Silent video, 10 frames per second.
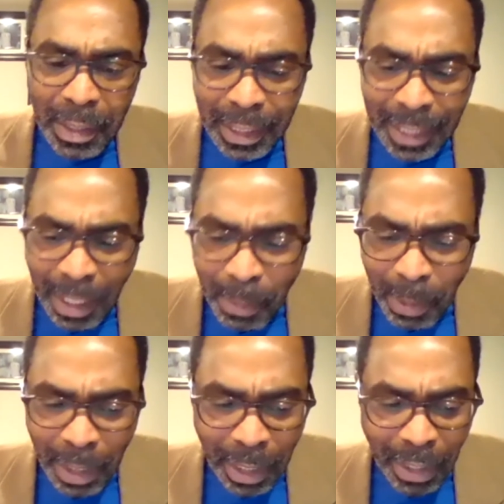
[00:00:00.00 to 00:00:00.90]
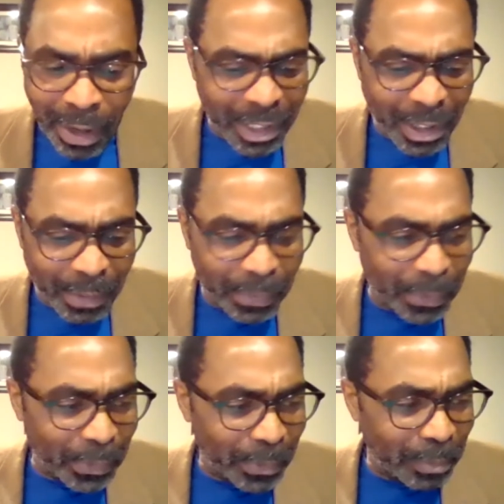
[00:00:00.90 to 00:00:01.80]
There were a lot of
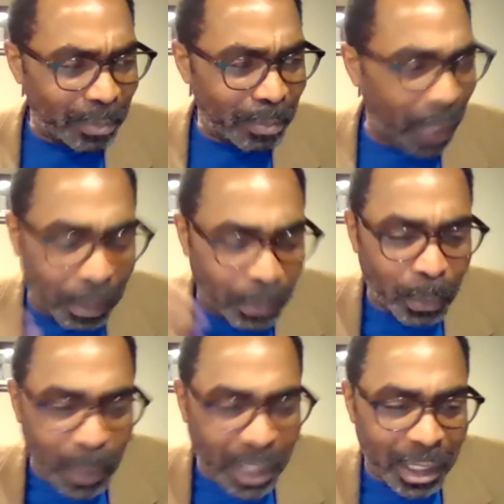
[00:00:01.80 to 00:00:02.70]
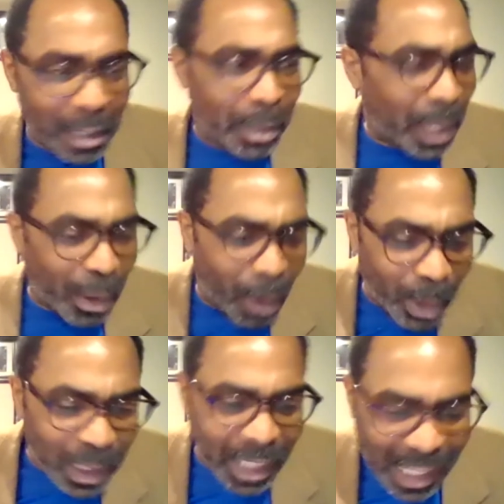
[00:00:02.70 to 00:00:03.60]
people with all
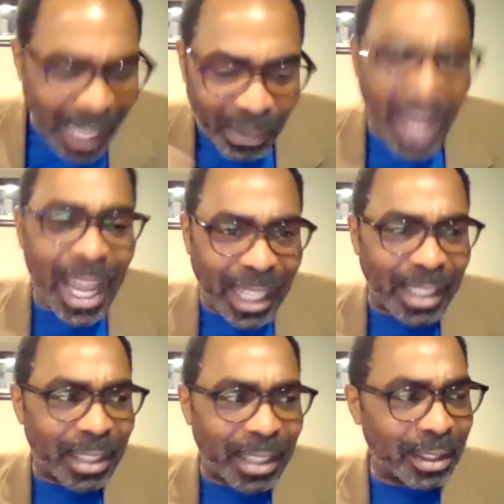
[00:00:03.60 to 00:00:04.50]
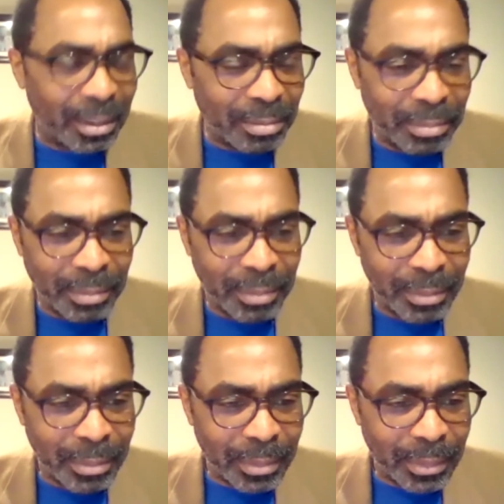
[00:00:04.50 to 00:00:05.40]
this advice
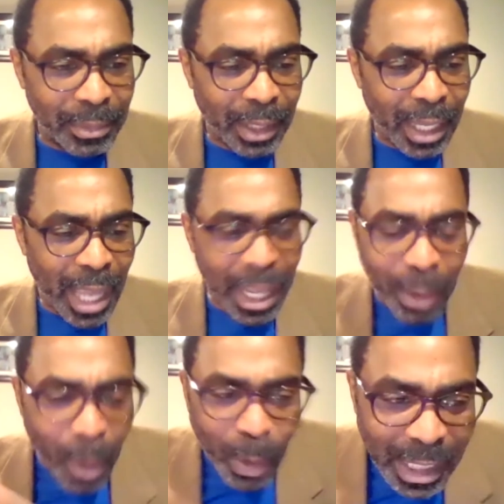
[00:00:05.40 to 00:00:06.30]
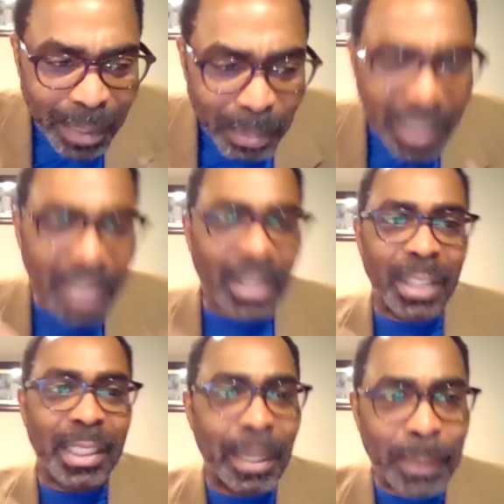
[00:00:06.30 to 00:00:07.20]
and all these
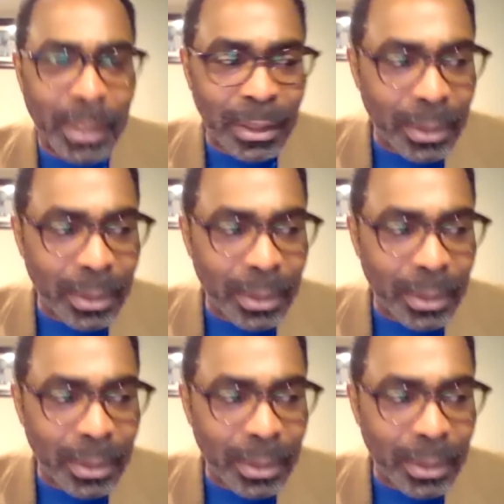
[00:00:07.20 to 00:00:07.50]
misconceptions.